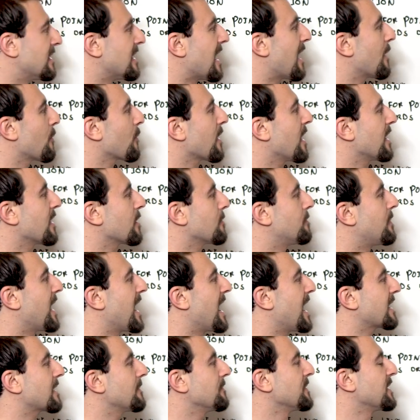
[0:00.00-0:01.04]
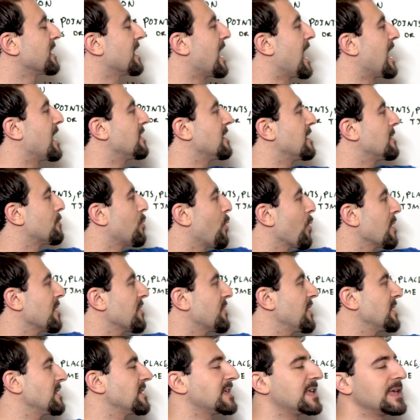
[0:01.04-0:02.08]
Now we're on our back. And the
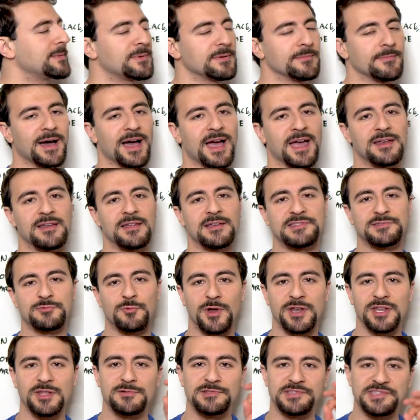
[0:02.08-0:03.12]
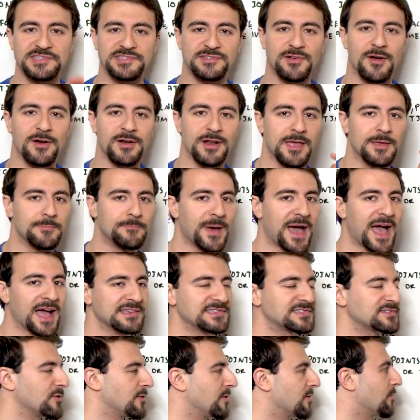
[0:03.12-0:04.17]
important thing to keep in mind is when you start a
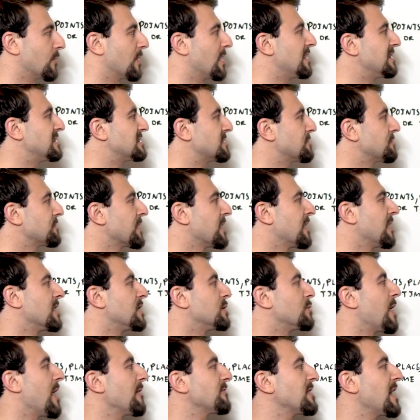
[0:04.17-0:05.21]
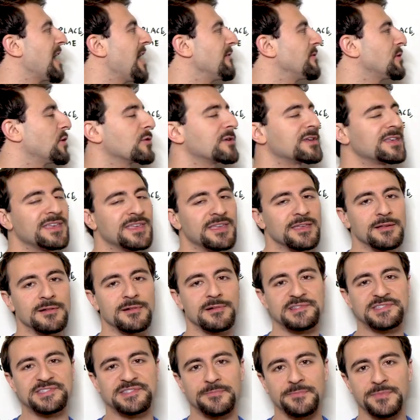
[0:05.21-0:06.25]
backstroke race, you have to have your
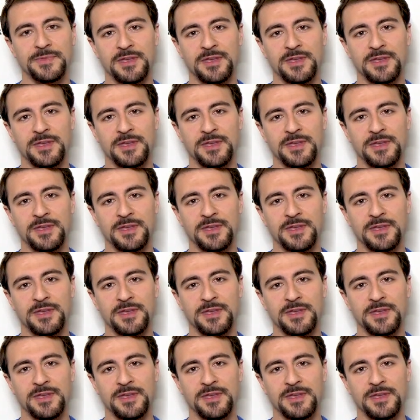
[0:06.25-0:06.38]
heels